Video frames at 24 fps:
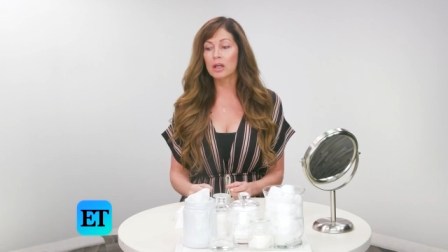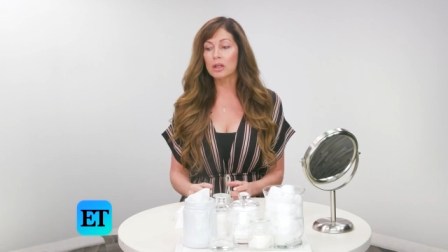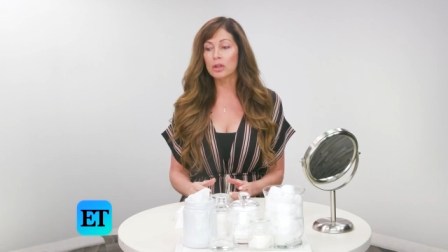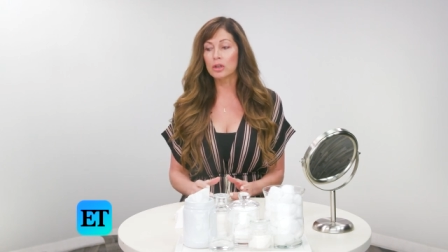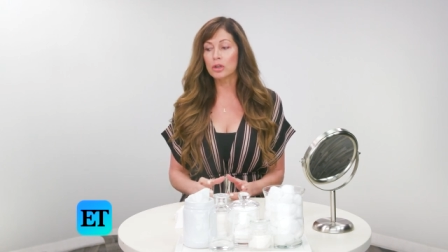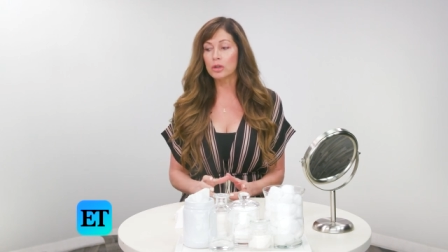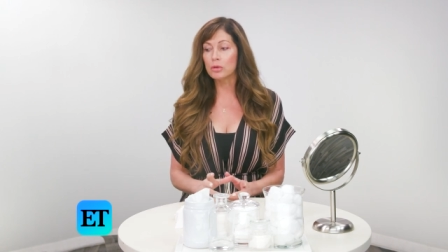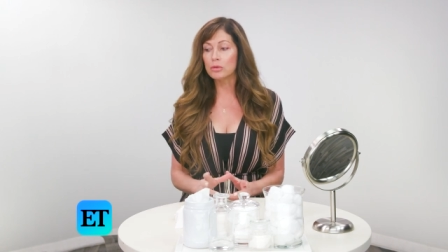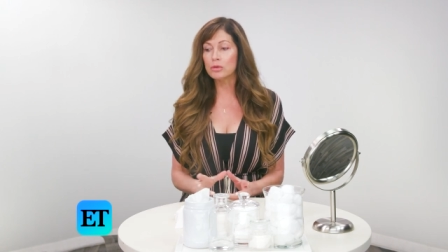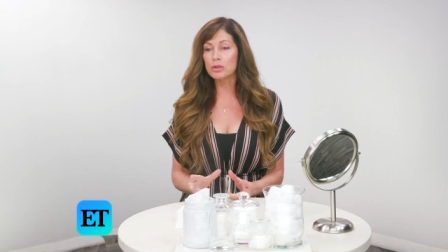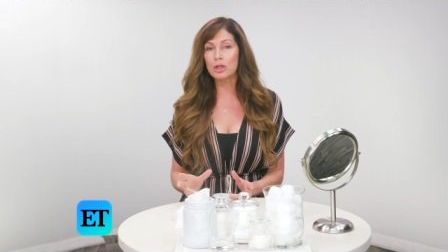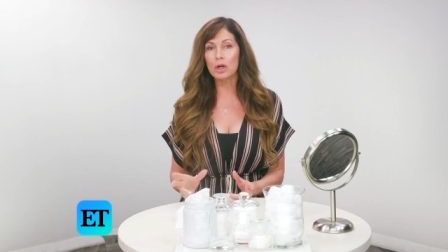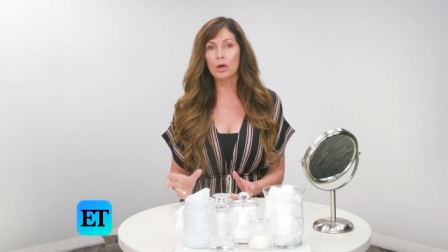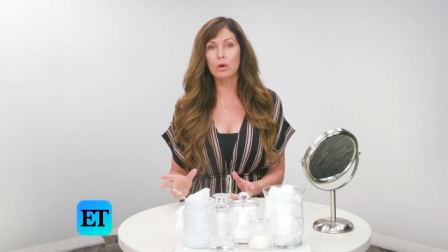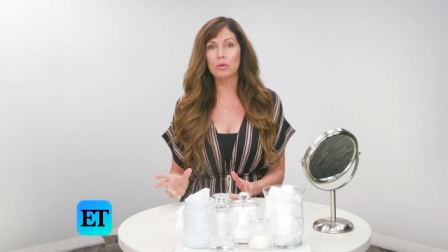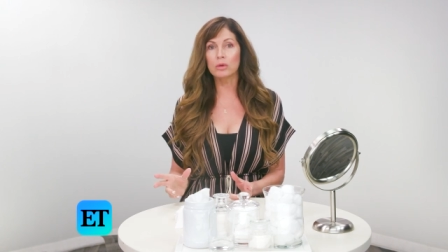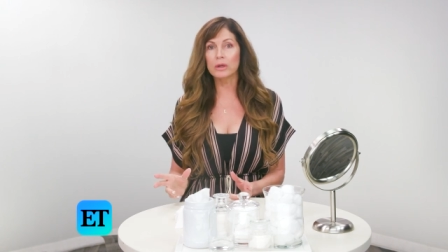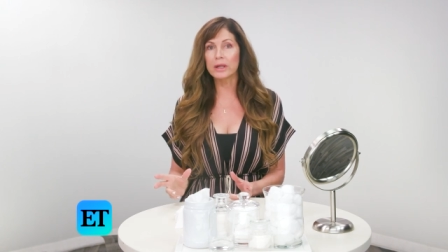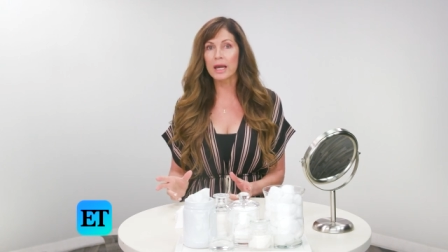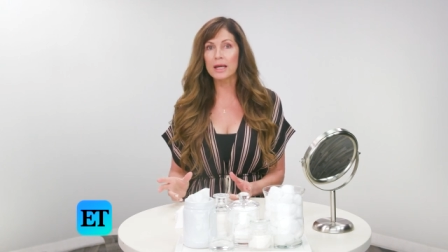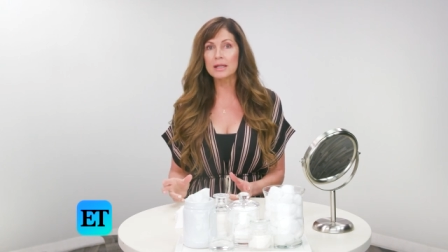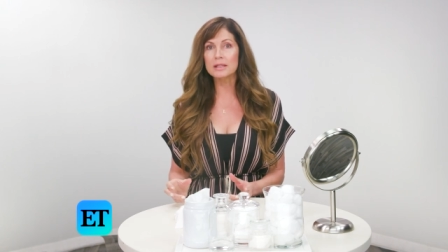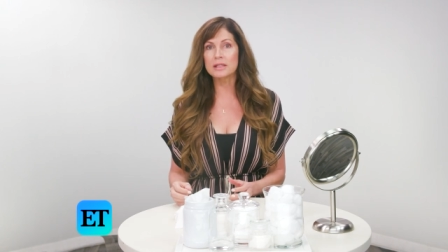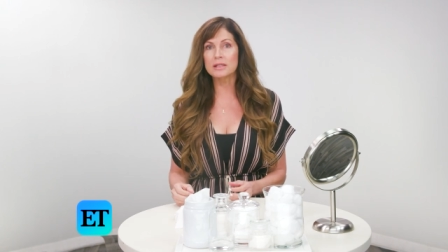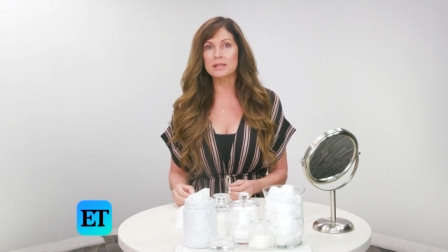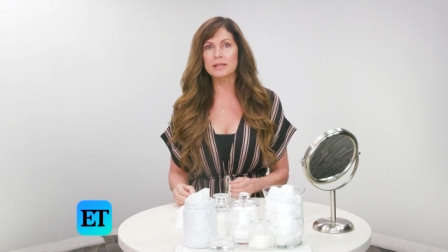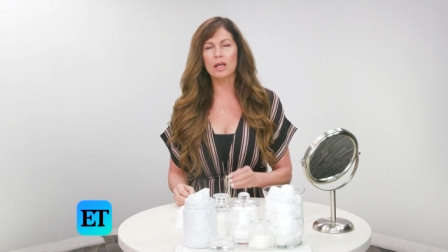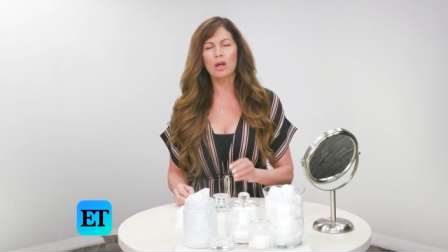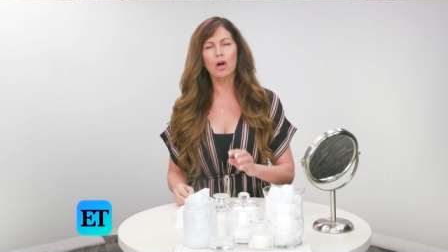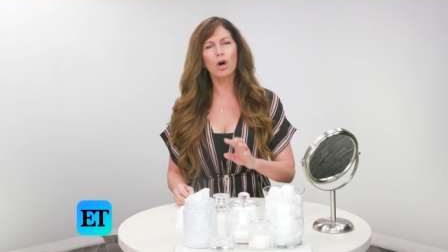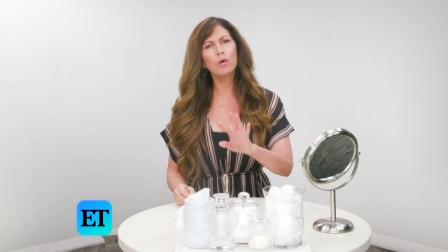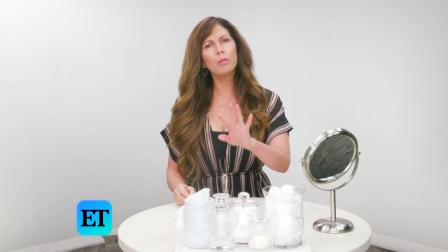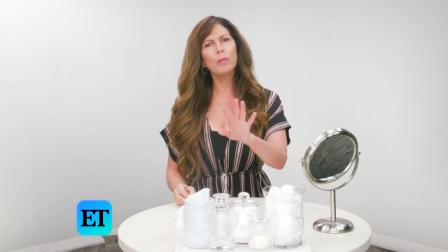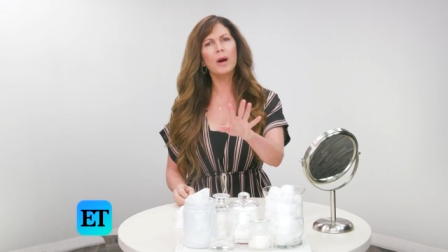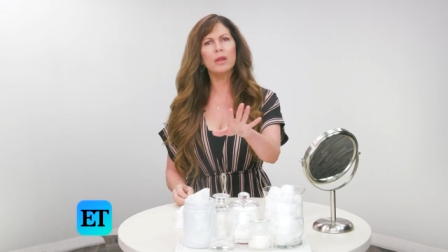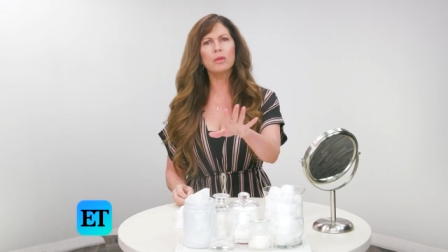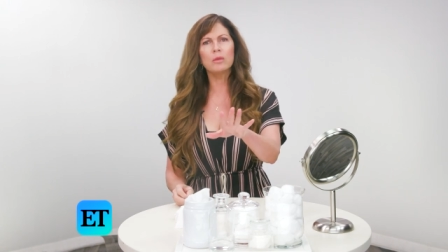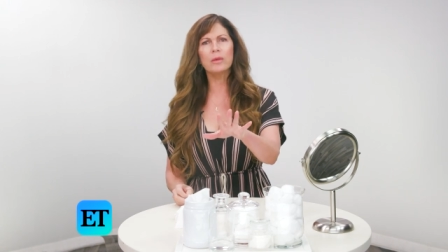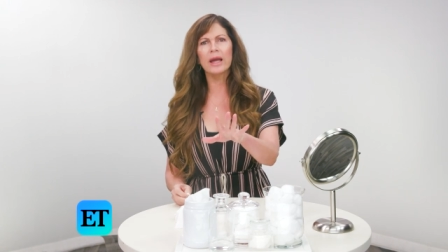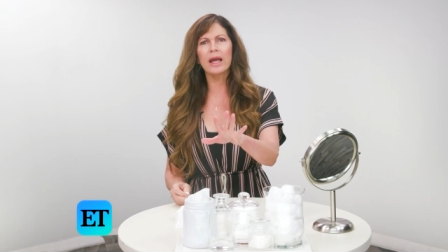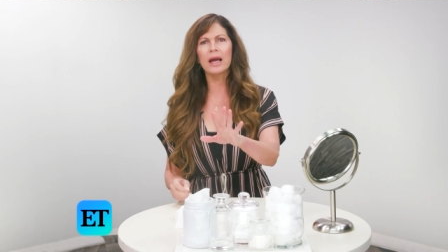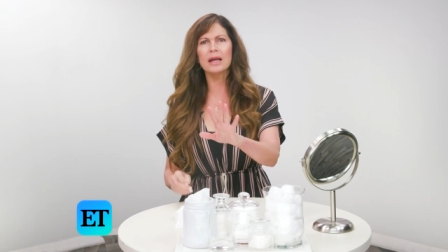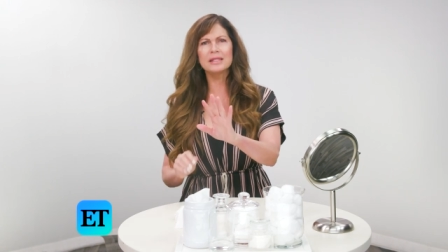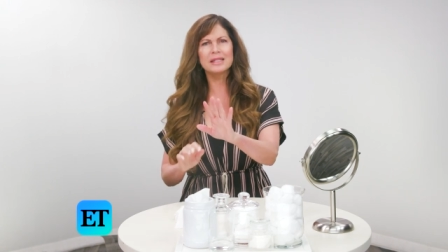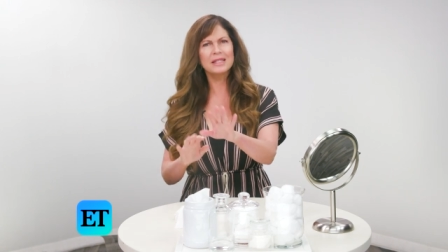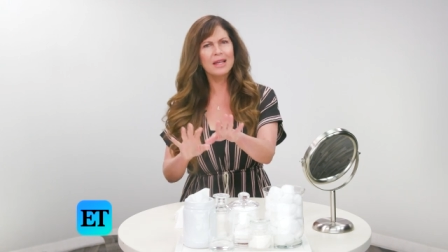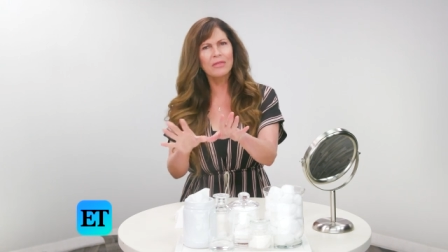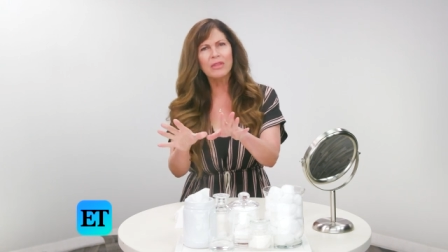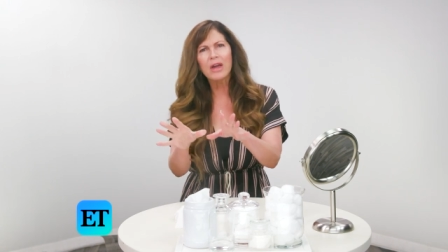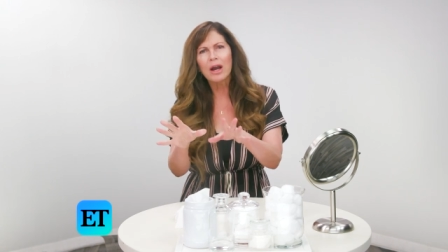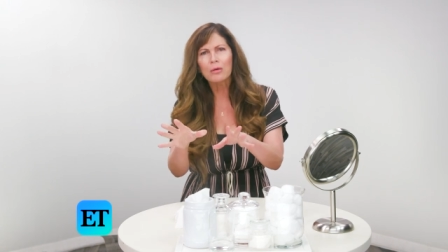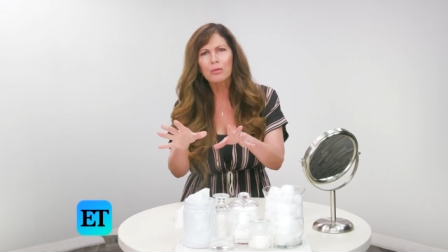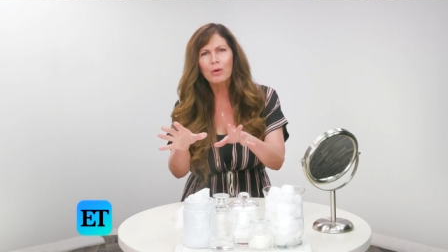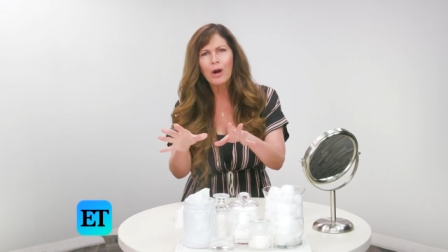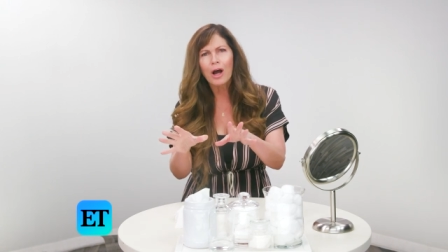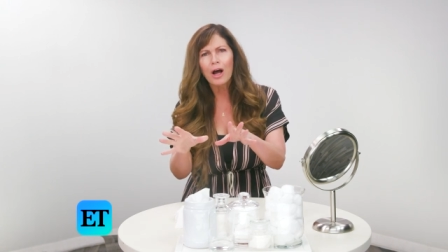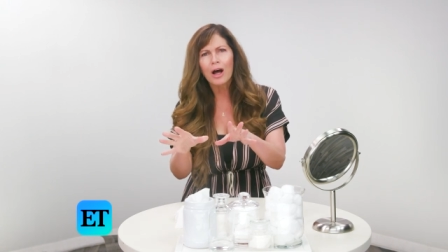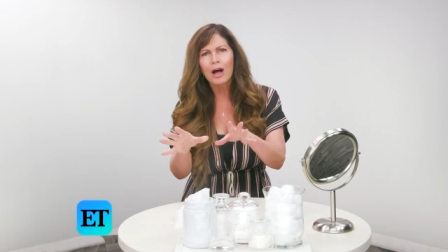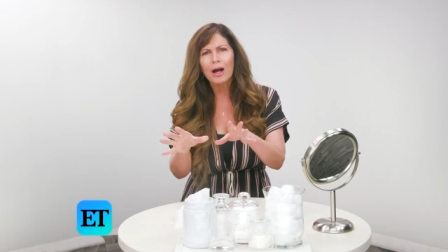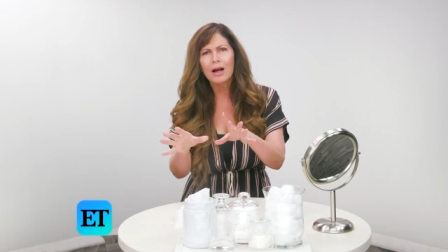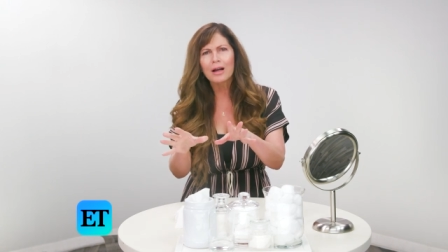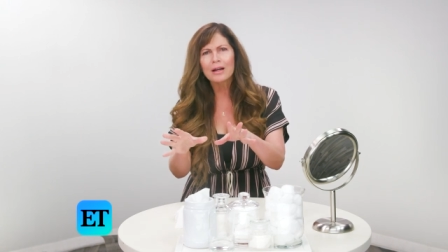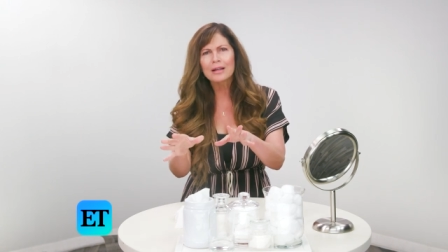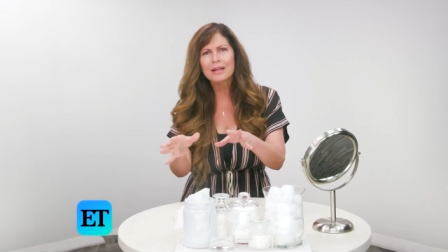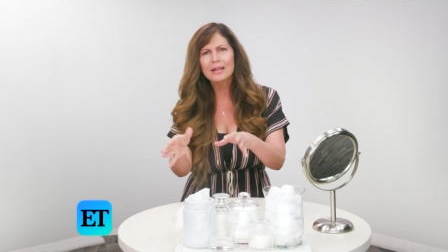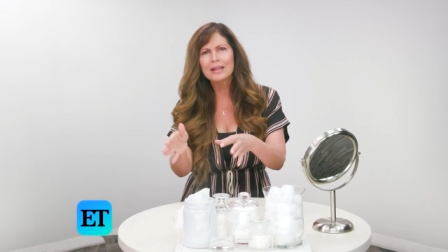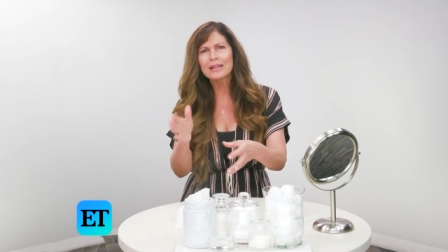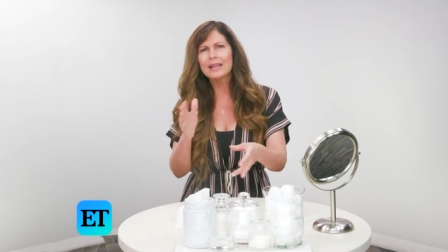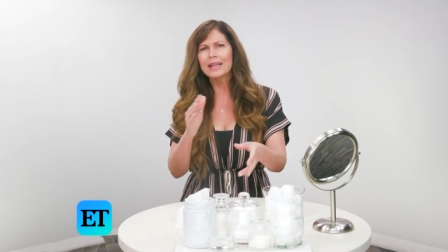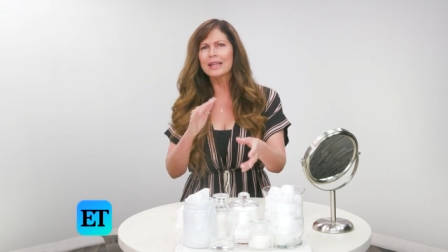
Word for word: You don't get to say, oh, by the way, I said that wrong.